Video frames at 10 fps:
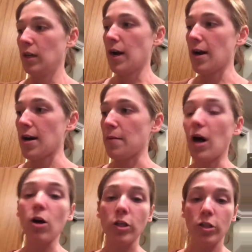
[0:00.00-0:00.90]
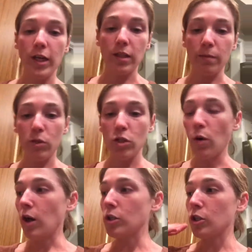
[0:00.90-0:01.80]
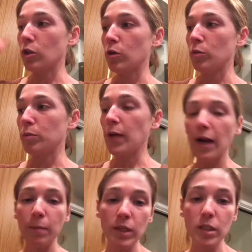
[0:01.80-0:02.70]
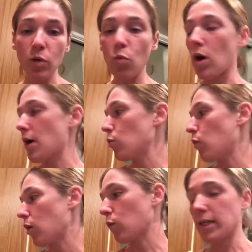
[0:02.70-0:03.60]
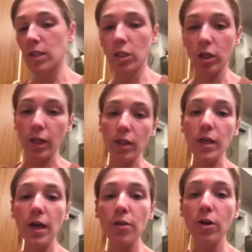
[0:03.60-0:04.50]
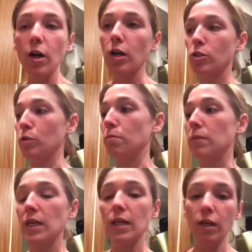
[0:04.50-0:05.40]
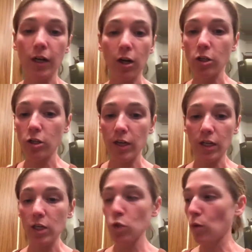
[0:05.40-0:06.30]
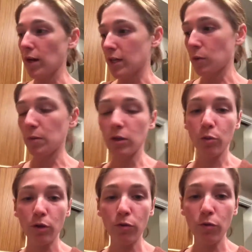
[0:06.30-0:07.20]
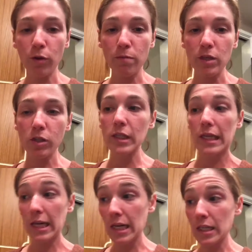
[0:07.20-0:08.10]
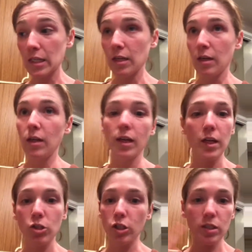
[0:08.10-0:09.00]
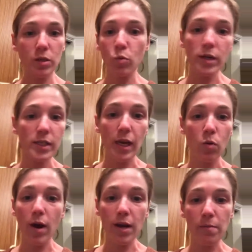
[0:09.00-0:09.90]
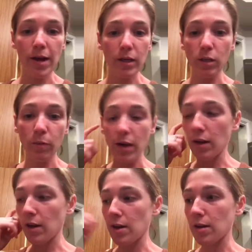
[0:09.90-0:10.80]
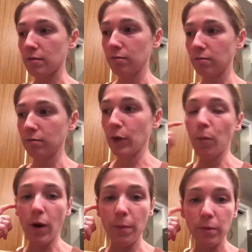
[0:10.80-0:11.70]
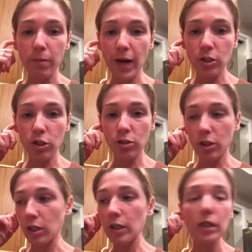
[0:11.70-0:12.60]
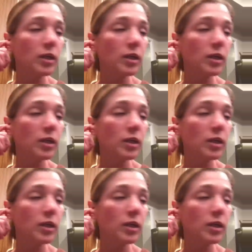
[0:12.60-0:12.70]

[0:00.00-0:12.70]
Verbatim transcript: um, I'll alternate them. So I'll do black beans in one while rice is cooking in the other. I'll do meat and I alternate. Each one has probably three or four meals in it in just a one day while I'm at, by a uh, meal prep and batch cook.